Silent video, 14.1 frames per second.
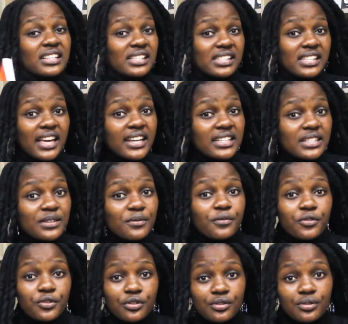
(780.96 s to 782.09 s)
exciting
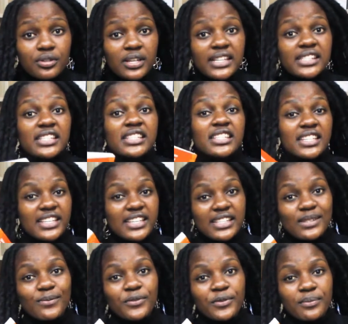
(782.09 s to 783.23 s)
for you as it
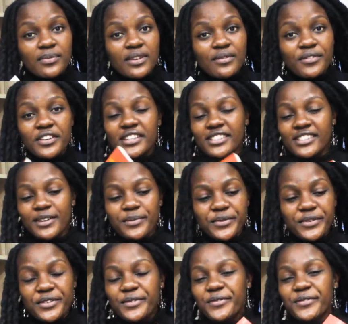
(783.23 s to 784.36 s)
is for me for
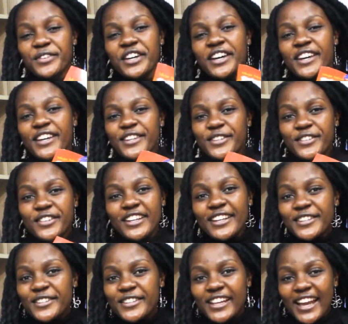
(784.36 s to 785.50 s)
example if you
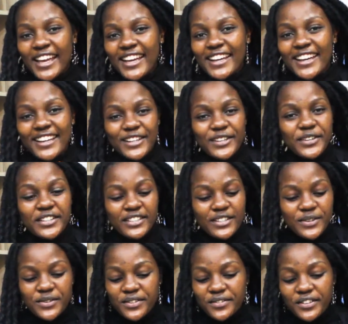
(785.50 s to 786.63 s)
really don't like going
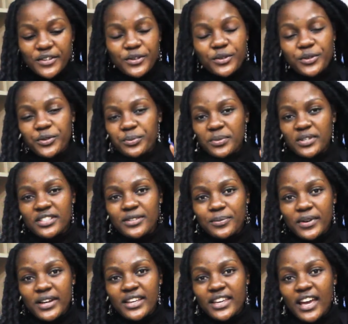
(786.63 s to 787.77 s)
down river road or Meja
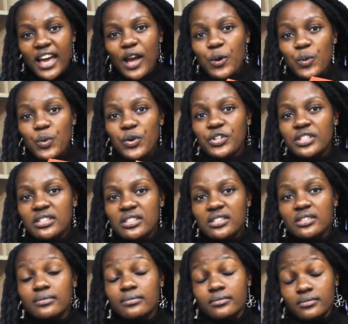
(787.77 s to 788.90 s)
Mwangi i
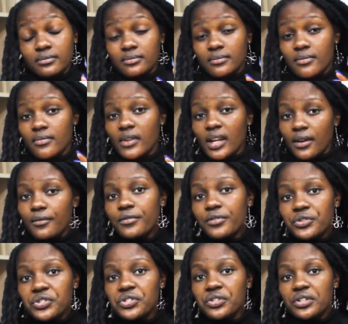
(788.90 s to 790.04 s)
won't
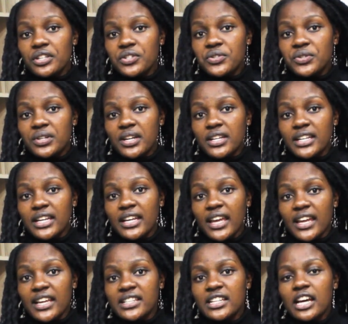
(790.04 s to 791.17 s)
force you into
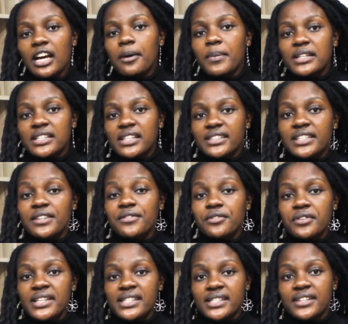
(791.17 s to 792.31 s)
reading it but i'll give
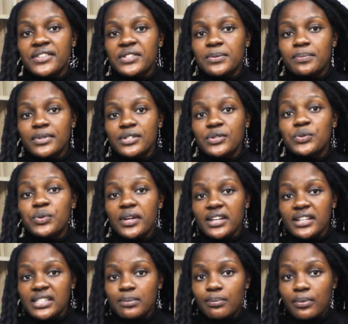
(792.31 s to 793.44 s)
you a safe space to
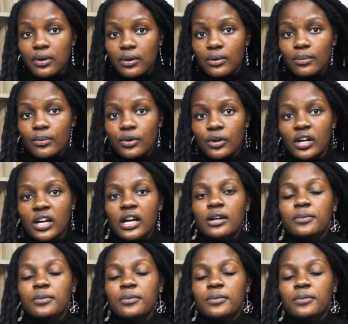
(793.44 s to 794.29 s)
explore more